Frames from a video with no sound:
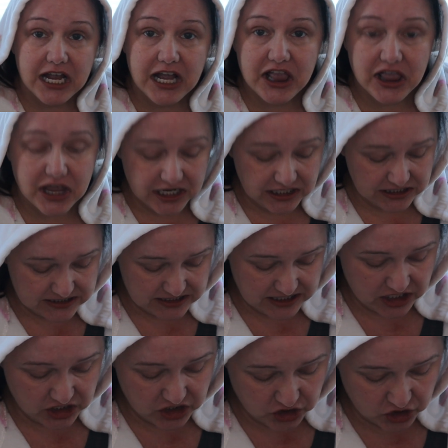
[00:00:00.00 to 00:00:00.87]
and then it
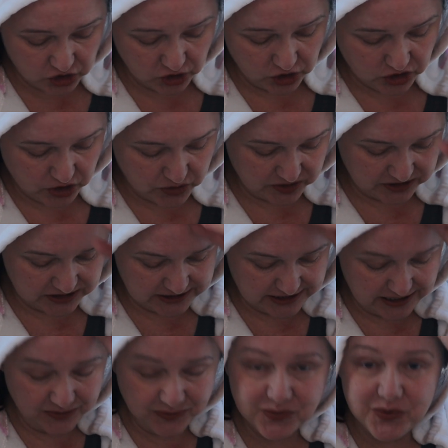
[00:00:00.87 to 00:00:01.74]
said, you're going to
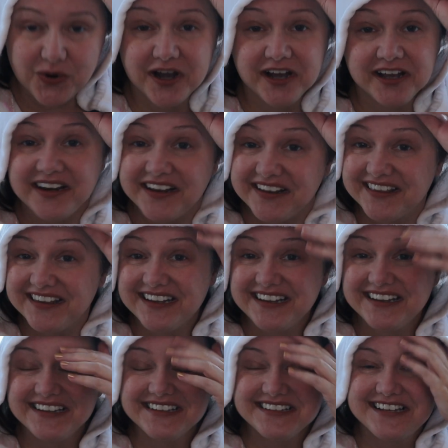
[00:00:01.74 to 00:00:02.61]
get one of
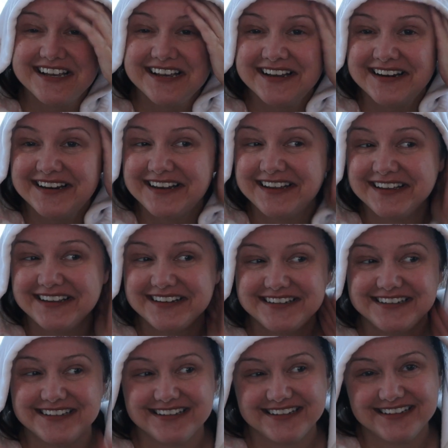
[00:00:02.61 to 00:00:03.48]
these, and
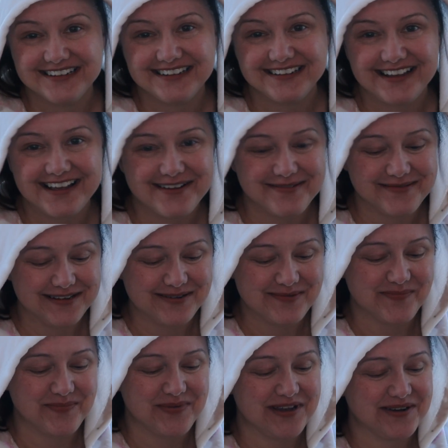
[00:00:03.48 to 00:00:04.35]
it didn't allow me
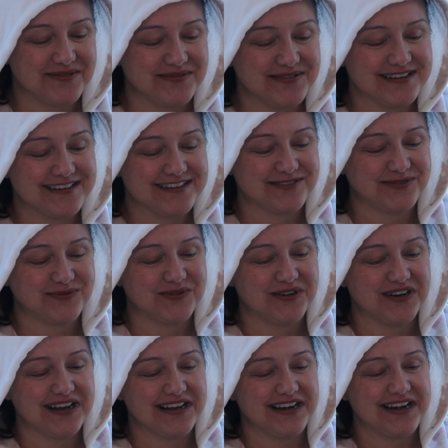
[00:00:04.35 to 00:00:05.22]
to pick which
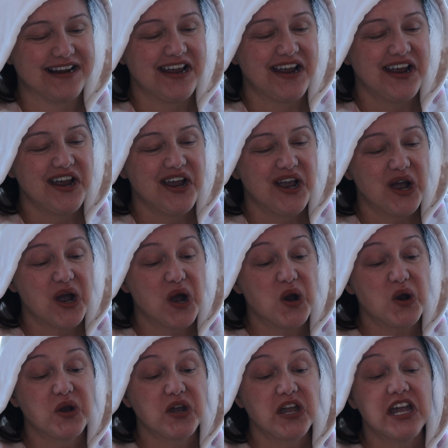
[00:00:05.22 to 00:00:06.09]
one.
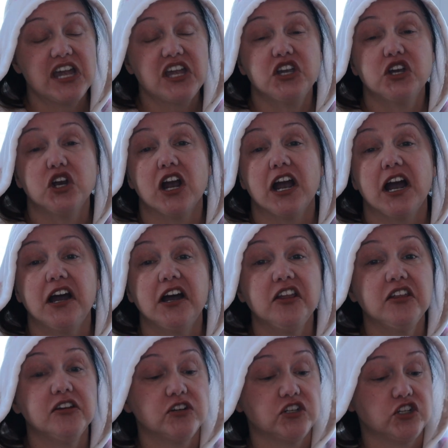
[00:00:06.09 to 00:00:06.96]
Okay, your
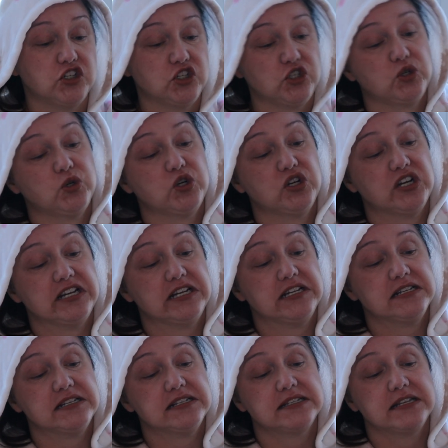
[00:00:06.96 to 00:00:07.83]
other
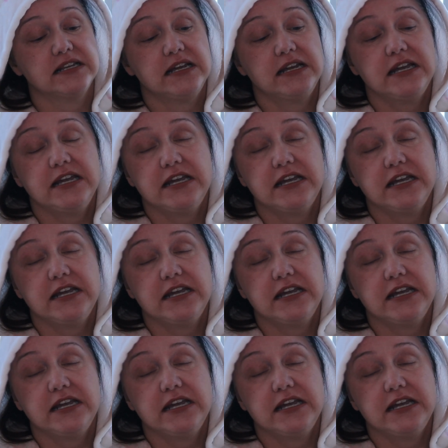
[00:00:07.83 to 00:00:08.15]
choice